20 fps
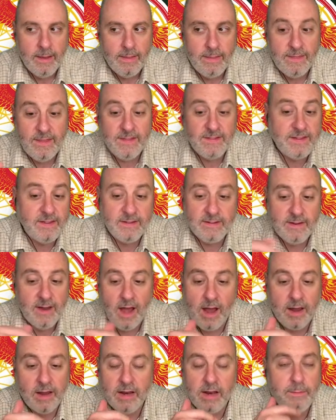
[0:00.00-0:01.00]
this is
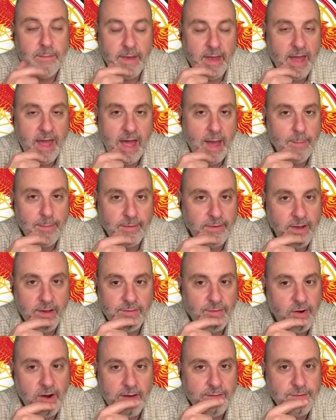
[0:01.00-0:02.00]
not going to be a happily
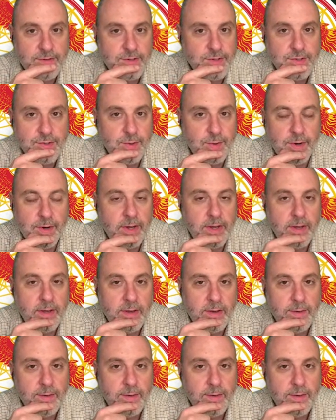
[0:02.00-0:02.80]
ever after story.